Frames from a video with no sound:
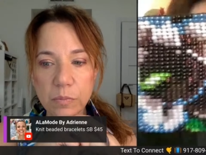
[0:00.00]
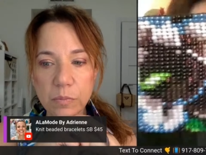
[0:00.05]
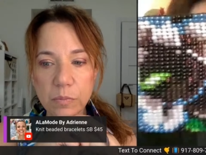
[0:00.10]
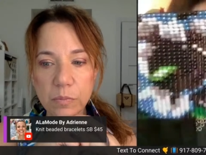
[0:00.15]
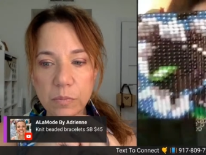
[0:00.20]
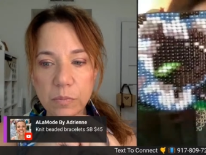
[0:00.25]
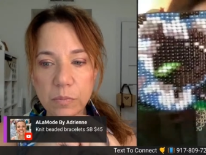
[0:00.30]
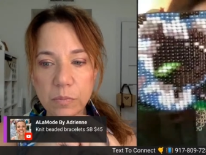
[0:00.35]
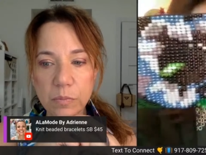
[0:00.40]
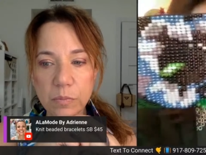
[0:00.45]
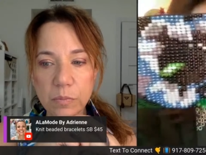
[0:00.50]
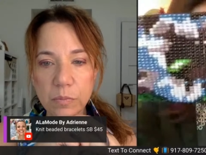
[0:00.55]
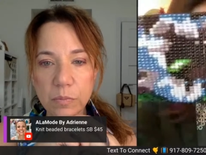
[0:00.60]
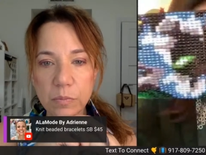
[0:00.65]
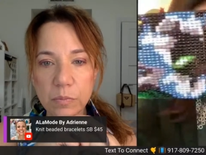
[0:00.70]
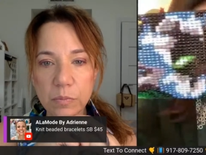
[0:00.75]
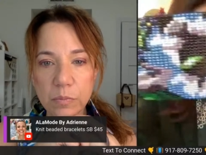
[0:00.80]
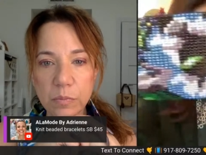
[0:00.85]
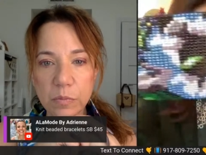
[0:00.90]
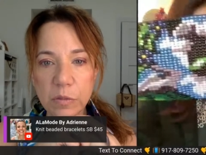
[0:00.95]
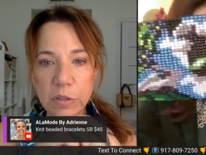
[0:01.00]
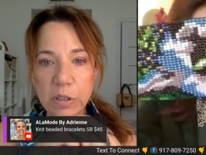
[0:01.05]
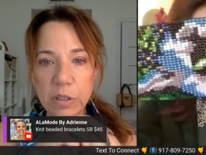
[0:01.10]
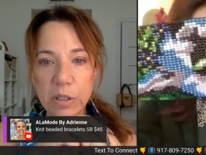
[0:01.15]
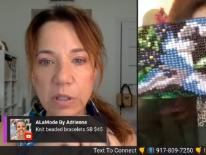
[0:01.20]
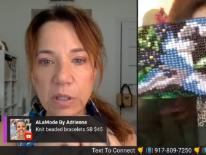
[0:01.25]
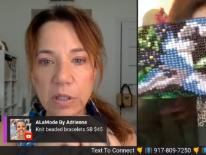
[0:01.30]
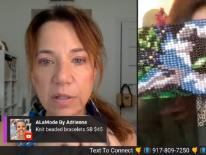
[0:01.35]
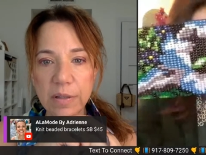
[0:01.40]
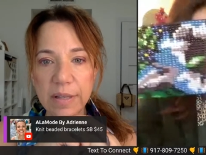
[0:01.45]
look.
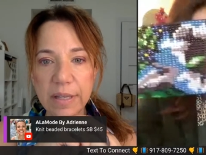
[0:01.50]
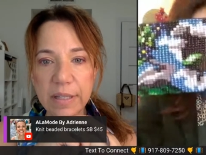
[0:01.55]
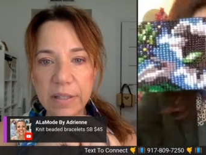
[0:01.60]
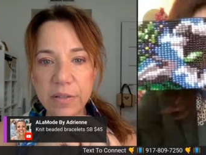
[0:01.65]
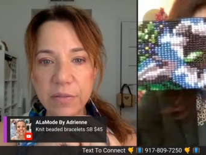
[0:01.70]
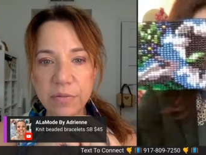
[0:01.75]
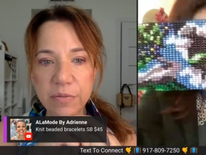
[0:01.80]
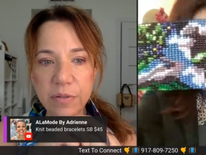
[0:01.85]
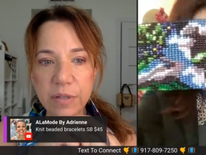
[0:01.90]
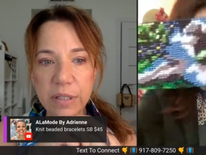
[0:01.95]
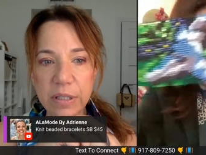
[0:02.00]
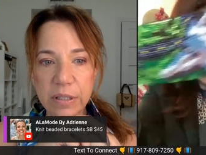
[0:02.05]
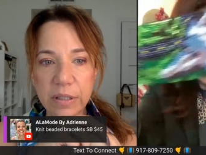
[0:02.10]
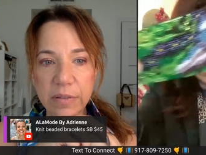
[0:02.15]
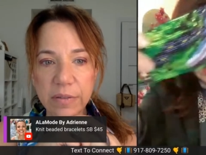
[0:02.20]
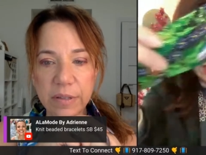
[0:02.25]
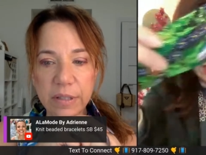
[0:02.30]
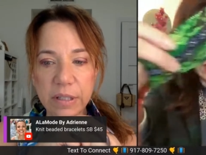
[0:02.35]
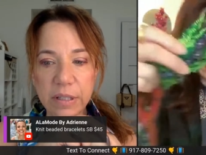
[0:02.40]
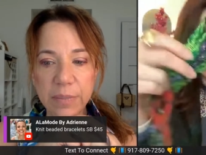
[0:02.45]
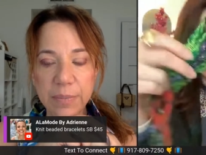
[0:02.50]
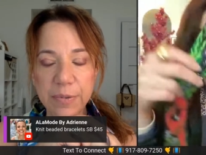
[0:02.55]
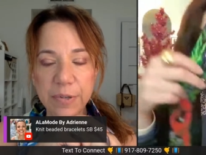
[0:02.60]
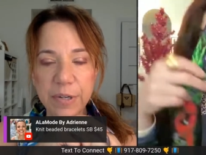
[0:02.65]
That's really, really